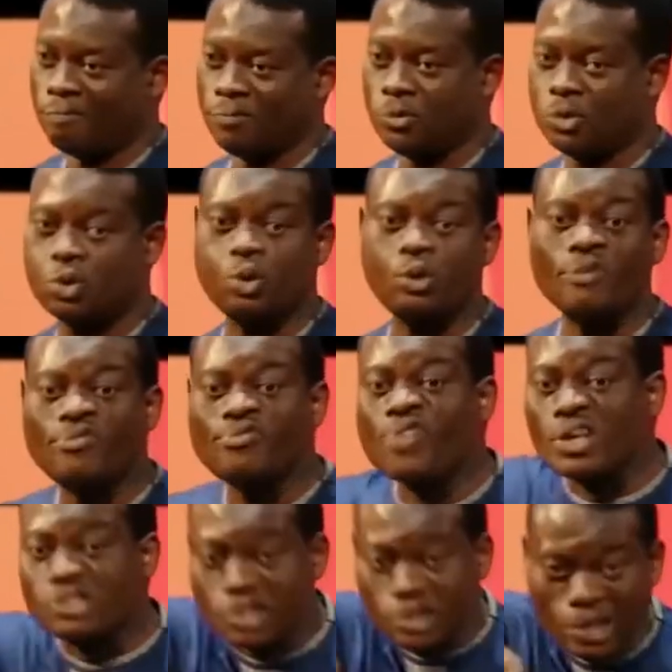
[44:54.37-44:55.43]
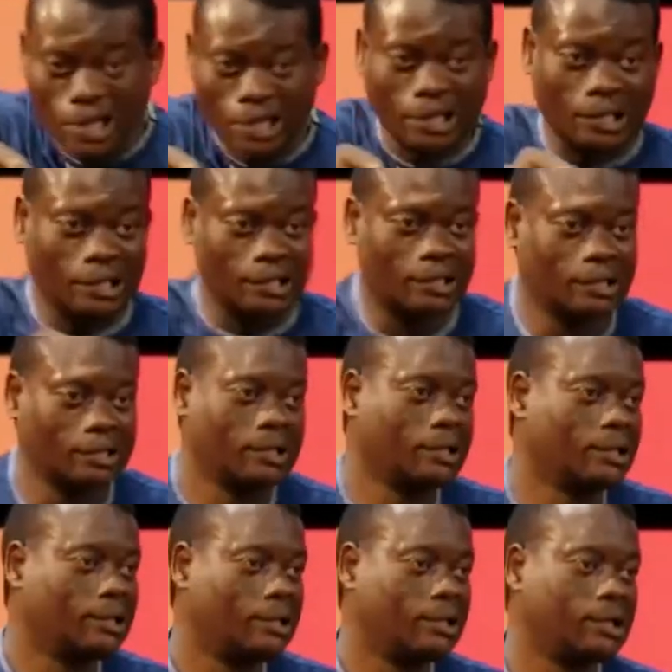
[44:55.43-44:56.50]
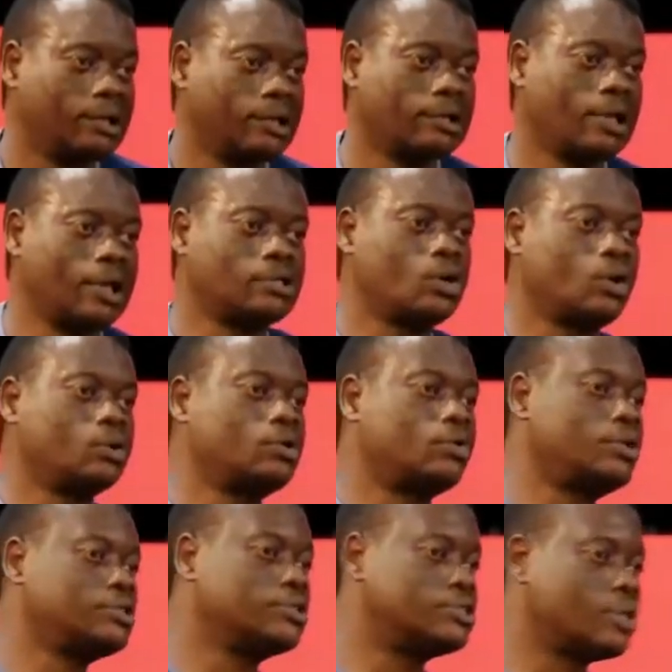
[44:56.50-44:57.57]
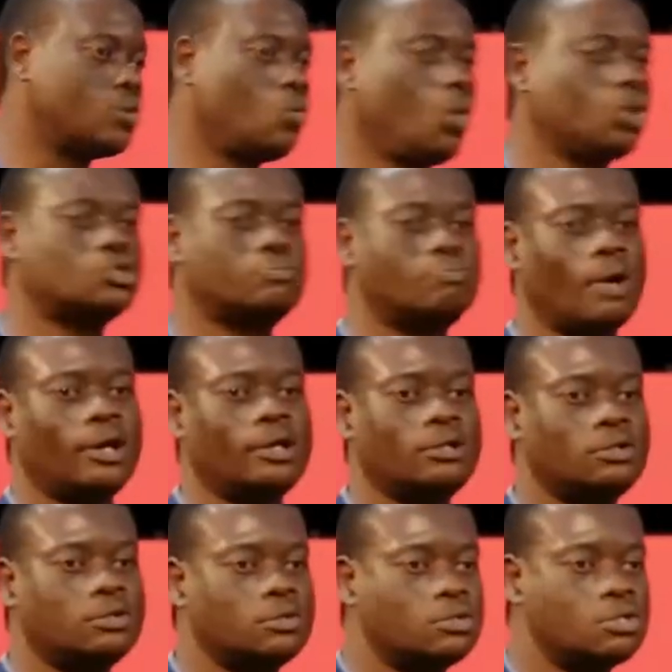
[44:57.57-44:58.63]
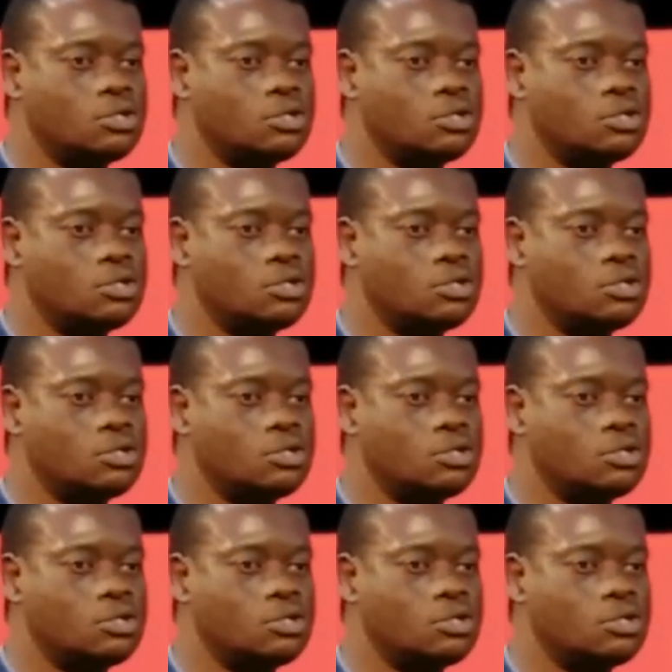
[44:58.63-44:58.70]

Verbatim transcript: So the first thing that God raises a watchman